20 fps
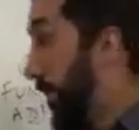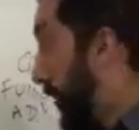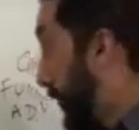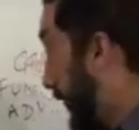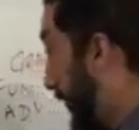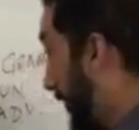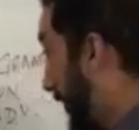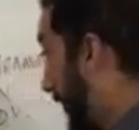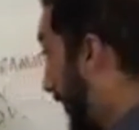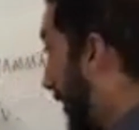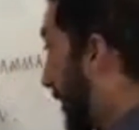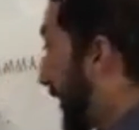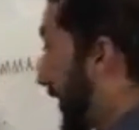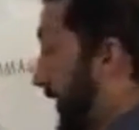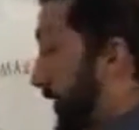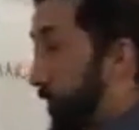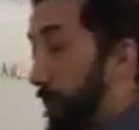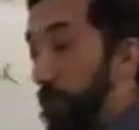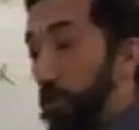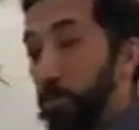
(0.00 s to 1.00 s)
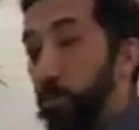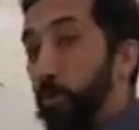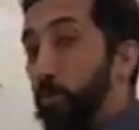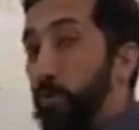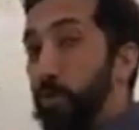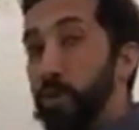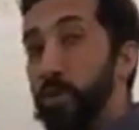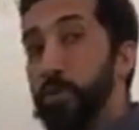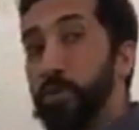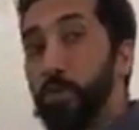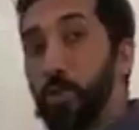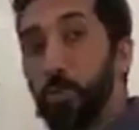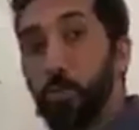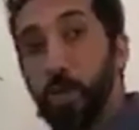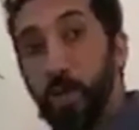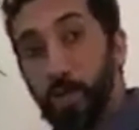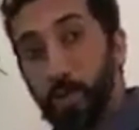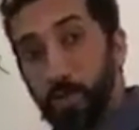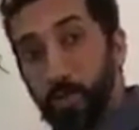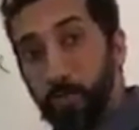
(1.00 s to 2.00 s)
When somebody learns morphology
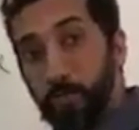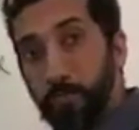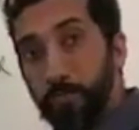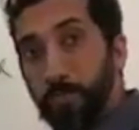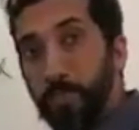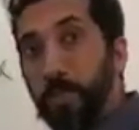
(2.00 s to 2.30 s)
well,